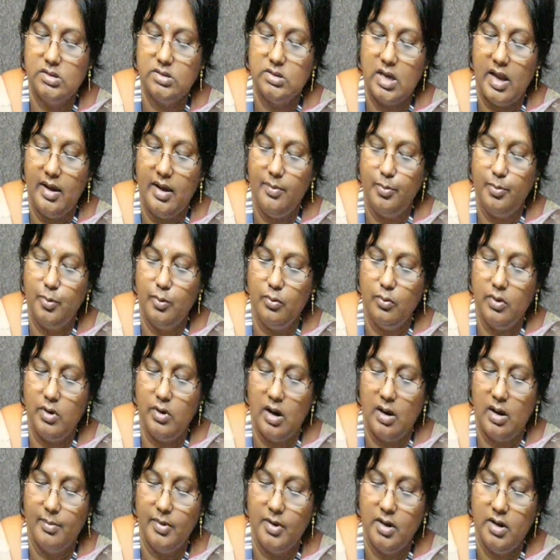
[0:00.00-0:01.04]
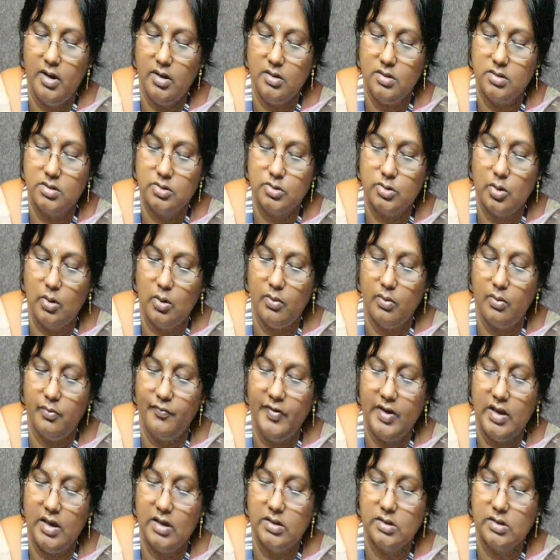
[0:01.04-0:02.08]
type 2 grammar, so we
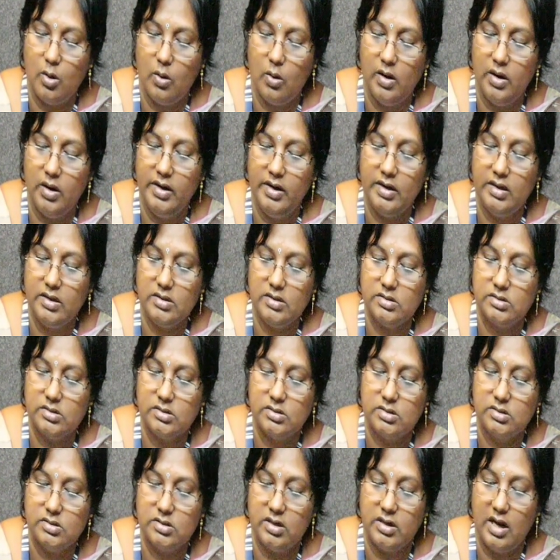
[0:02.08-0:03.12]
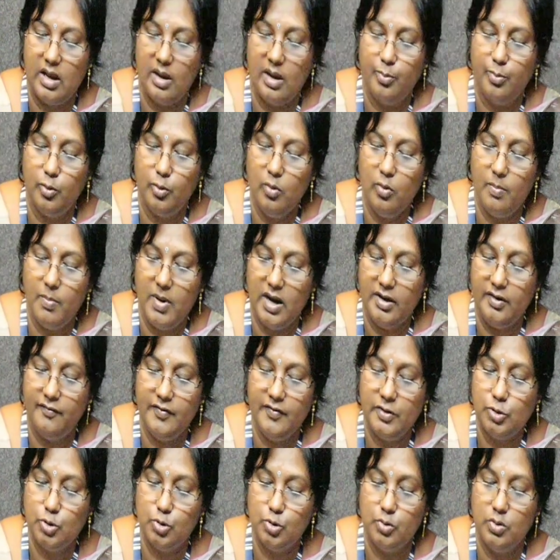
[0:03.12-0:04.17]
can call it as this is the type 2, but
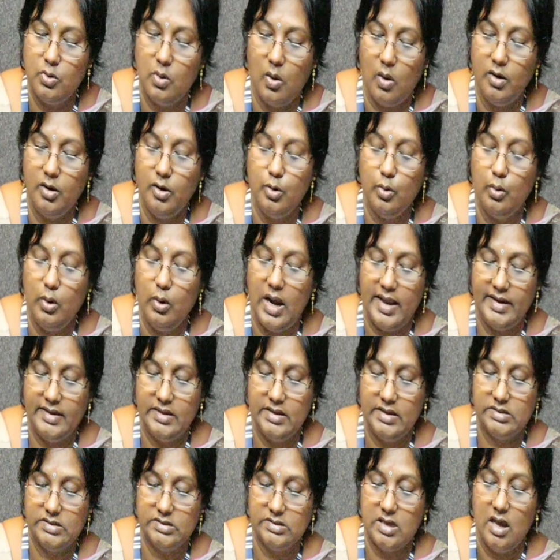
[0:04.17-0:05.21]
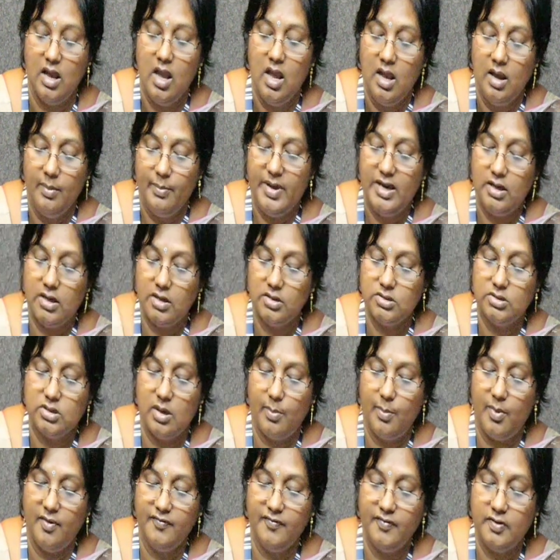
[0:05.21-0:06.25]
we should not do like this because
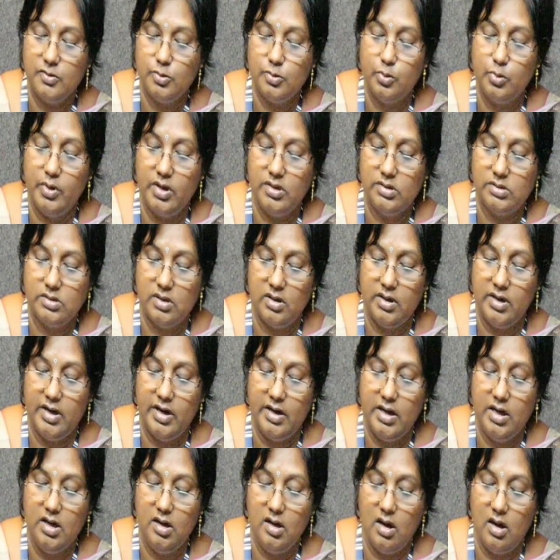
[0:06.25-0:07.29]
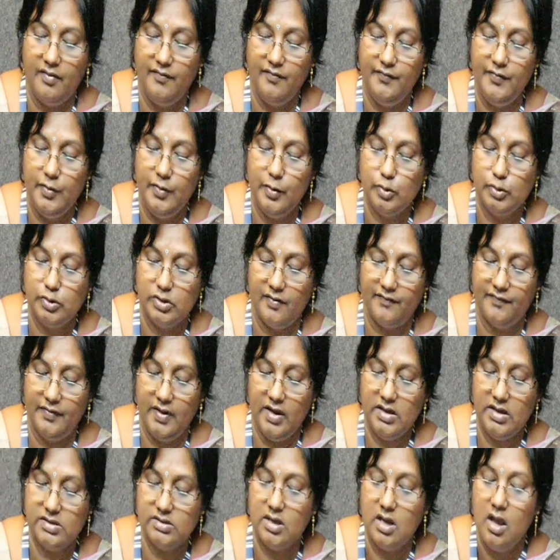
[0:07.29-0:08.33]
some of the students are getting confused of
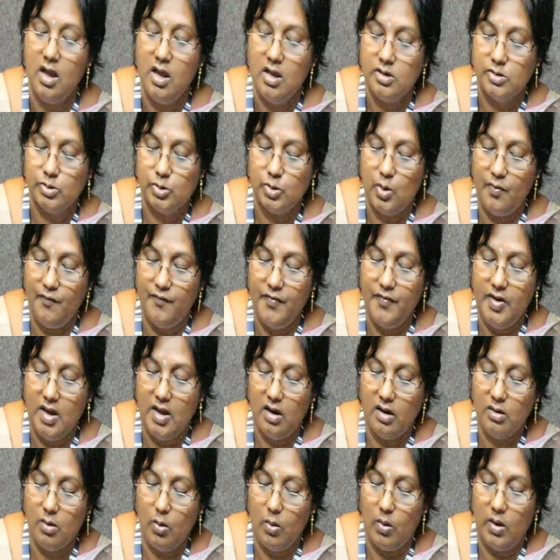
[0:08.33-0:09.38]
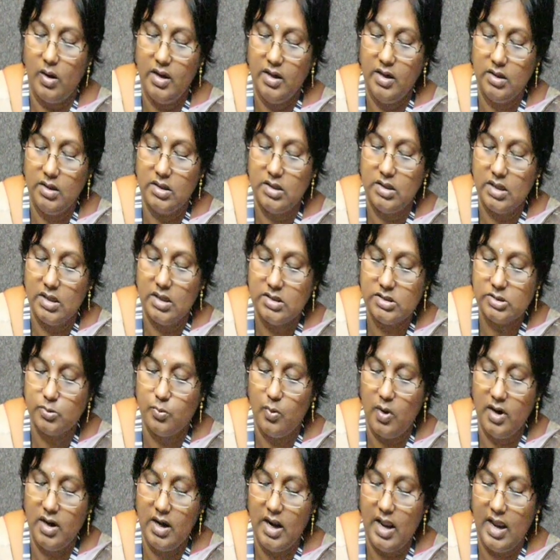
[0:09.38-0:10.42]
this. So we are calling this
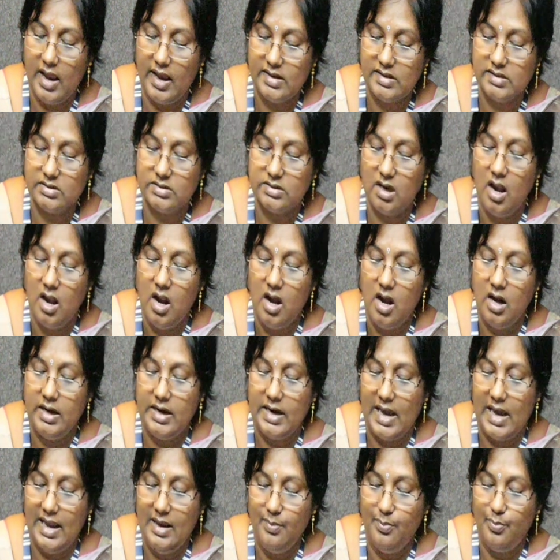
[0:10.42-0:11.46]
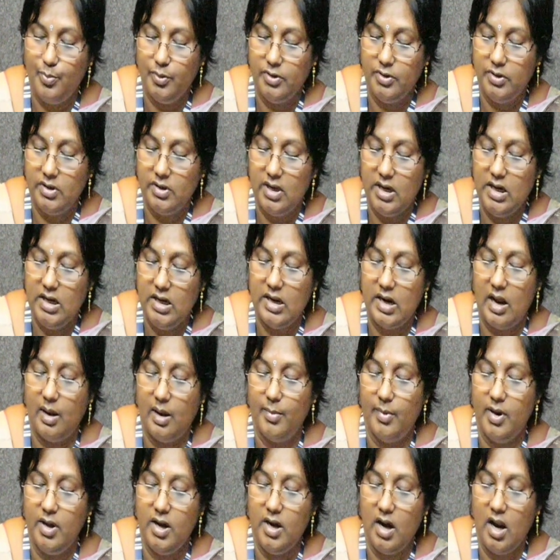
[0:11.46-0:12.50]
one as type 3
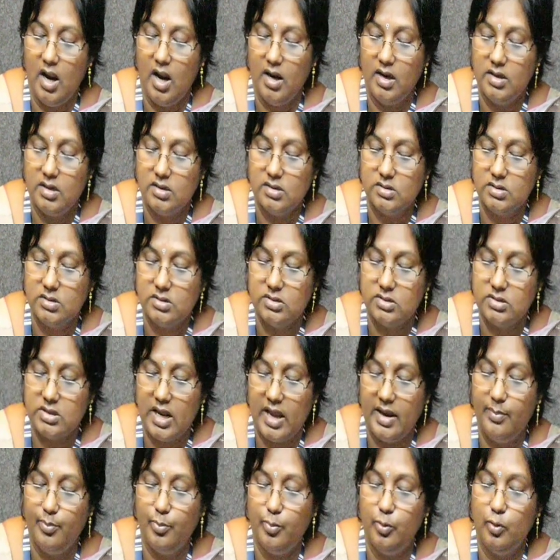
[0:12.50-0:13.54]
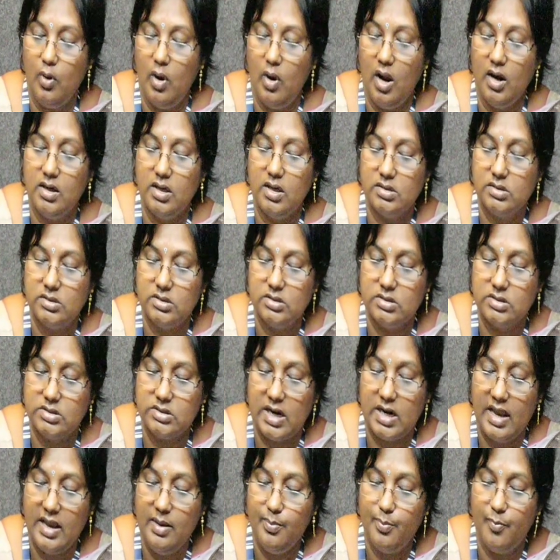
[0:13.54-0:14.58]
grammar, and this is type 2, and this is
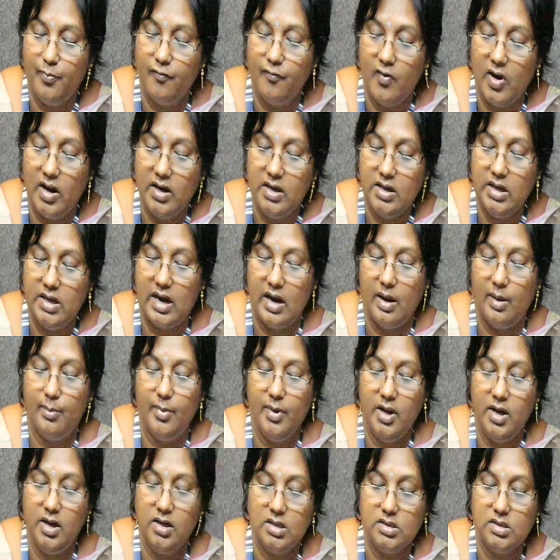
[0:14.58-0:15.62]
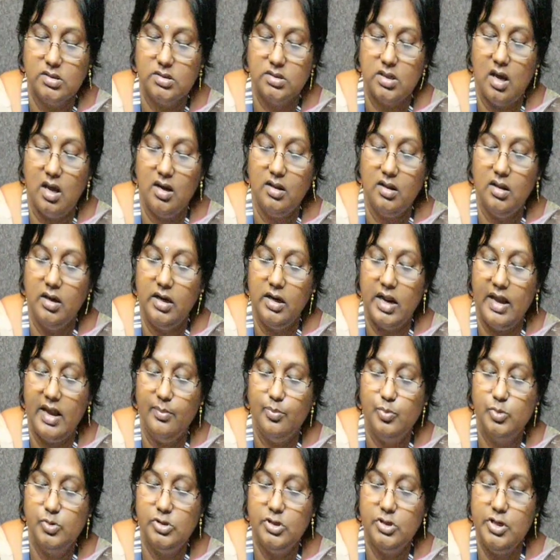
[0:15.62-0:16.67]
type 1 grammar. These are the type
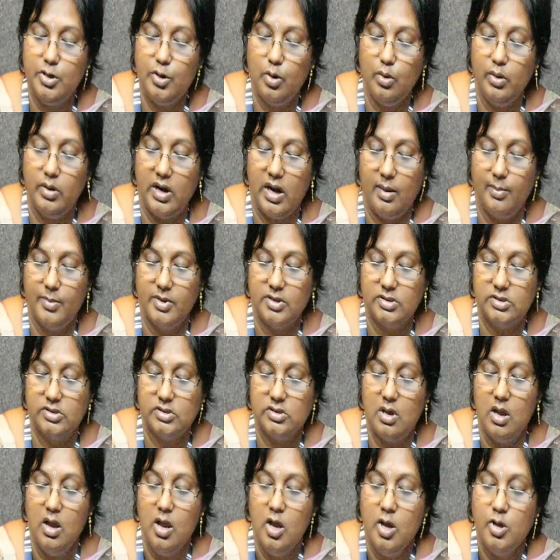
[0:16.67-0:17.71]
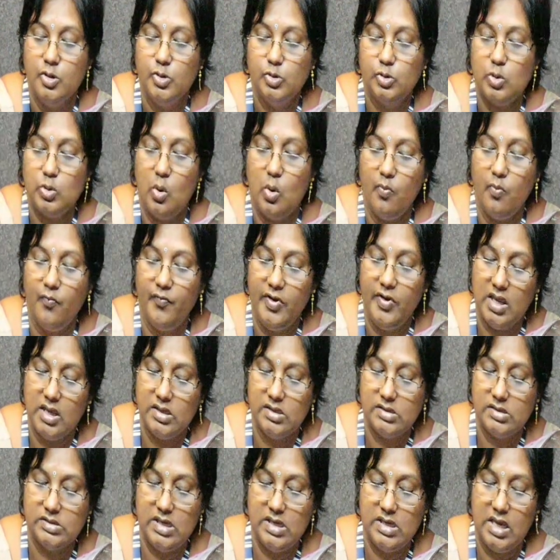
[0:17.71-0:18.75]
0 grammars. So we
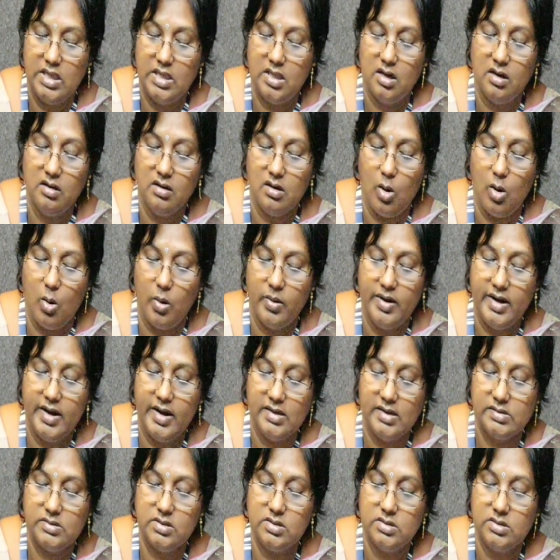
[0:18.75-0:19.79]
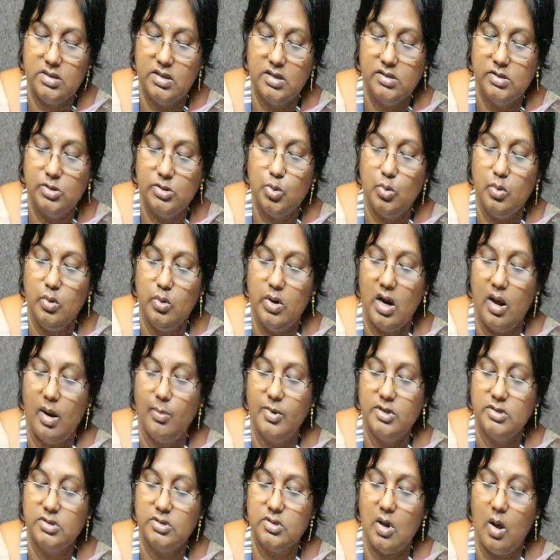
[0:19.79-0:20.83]
can say that context sensitive
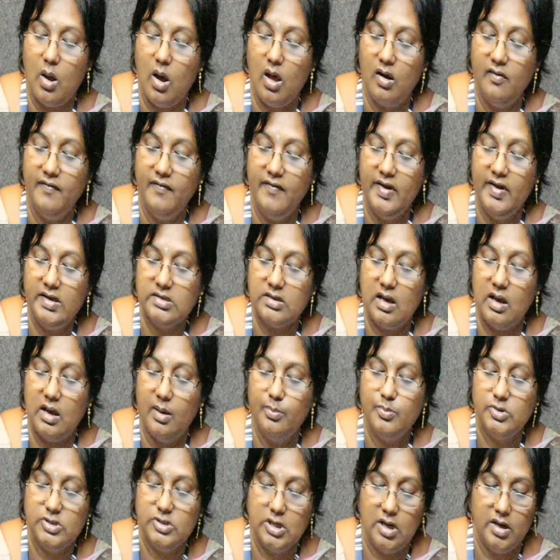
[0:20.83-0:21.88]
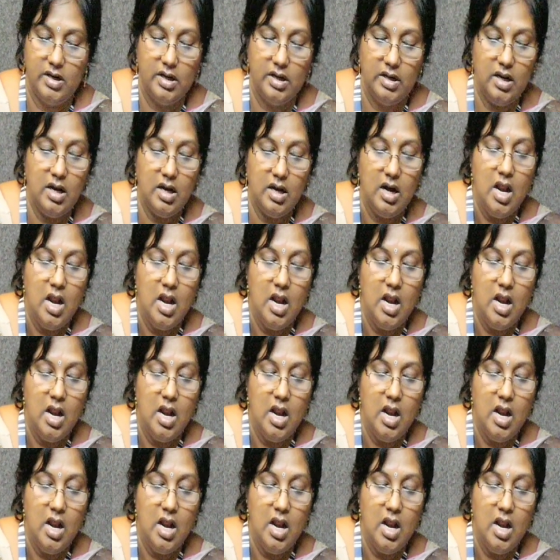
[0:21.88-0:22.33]
grammars always comes under